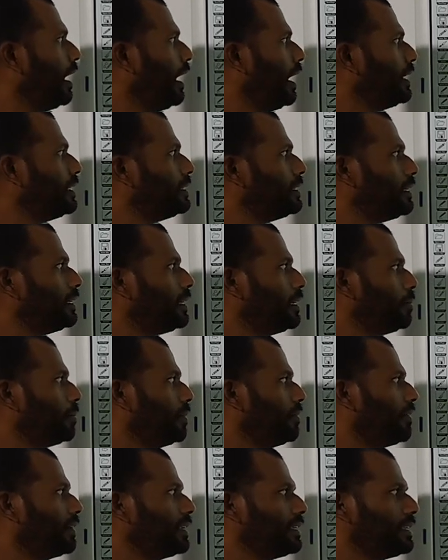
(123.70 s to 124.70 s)

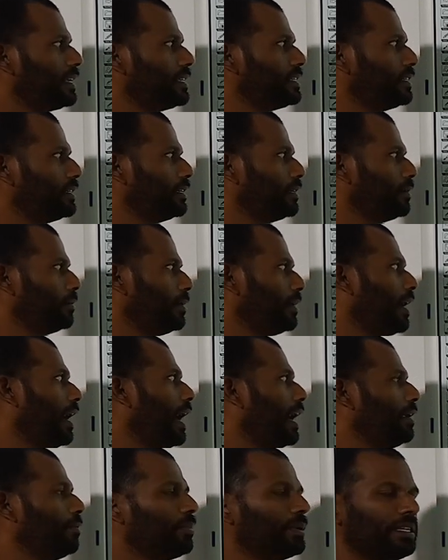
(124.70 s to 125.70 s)
HTTP. What is HTTP?
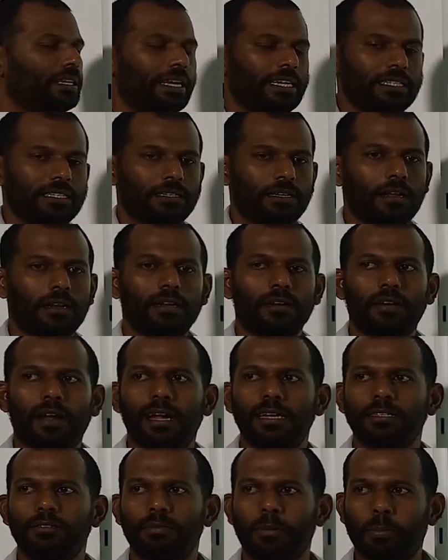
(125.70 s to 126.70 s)
Hypertext
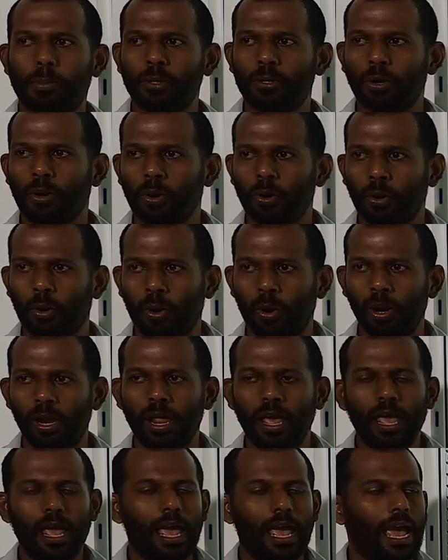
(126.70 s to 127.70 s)
Transfer
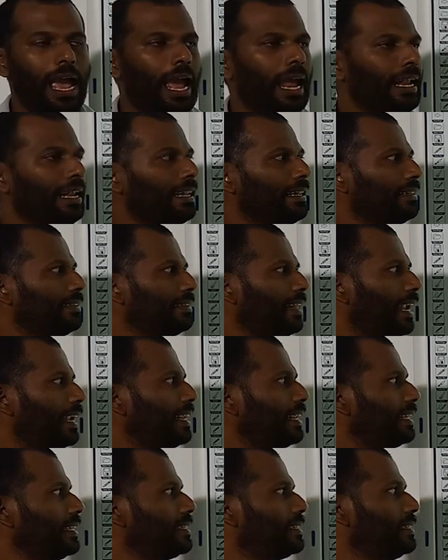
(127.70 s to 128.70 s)
Protocol, and that
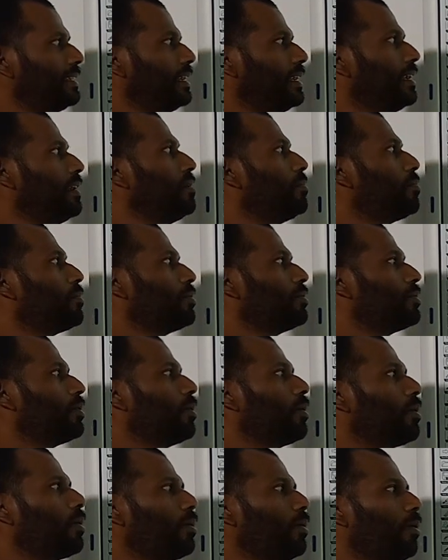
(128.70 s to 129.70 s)
is the
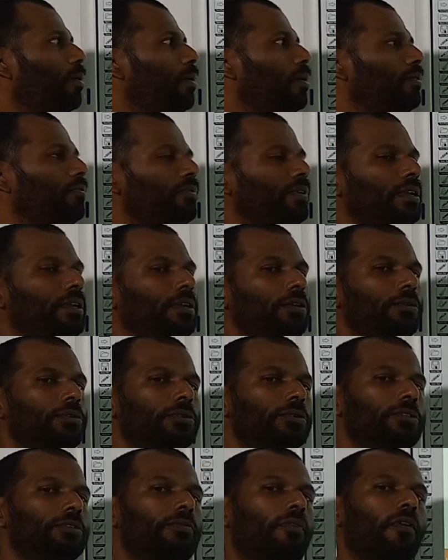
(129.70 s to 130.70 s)
protocol we
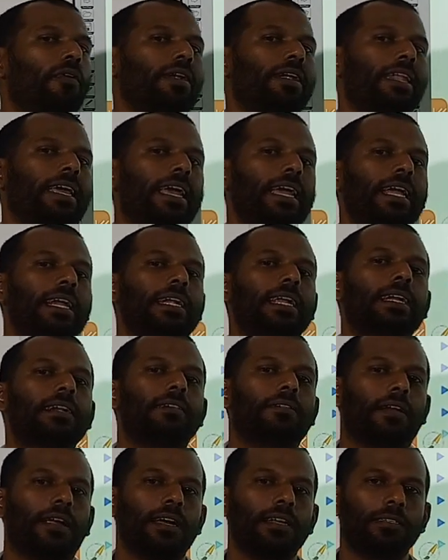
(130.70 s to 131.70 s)
use for data
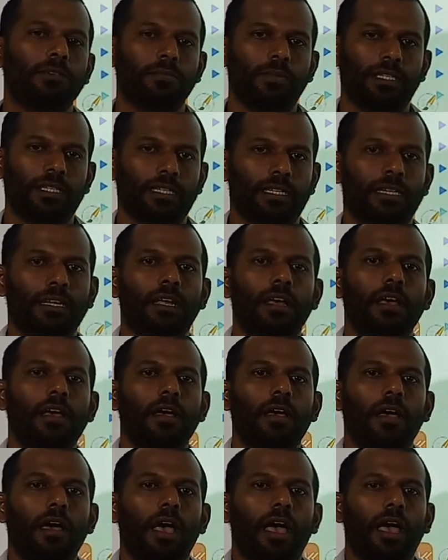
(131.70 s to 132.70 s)
transmission.
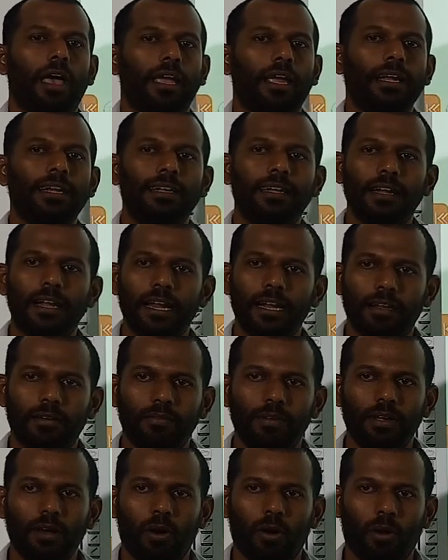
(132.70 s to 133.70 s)
Internet,
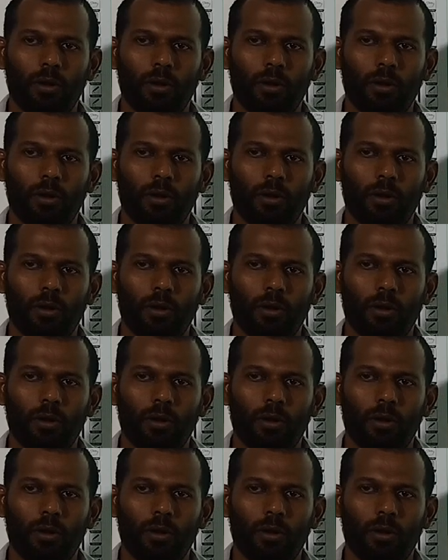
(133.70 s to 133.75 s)
I